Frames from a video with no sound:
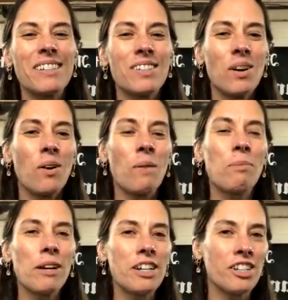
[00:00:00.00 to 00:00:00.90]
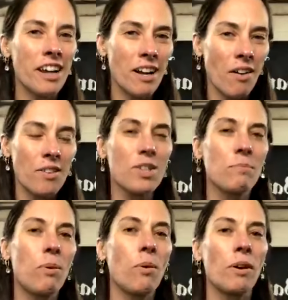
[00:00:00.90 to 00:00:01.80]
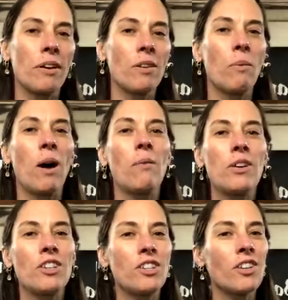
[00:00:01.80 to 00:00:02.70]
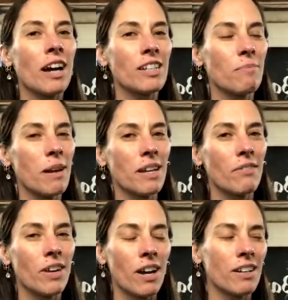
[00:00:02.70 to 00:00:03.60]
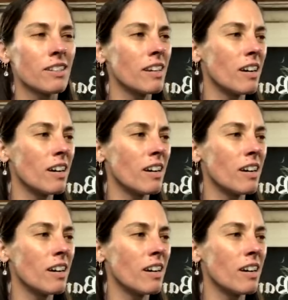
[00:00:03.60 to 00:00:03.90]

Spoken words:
So appreciate all the support and the well wishes you guys have been giving us.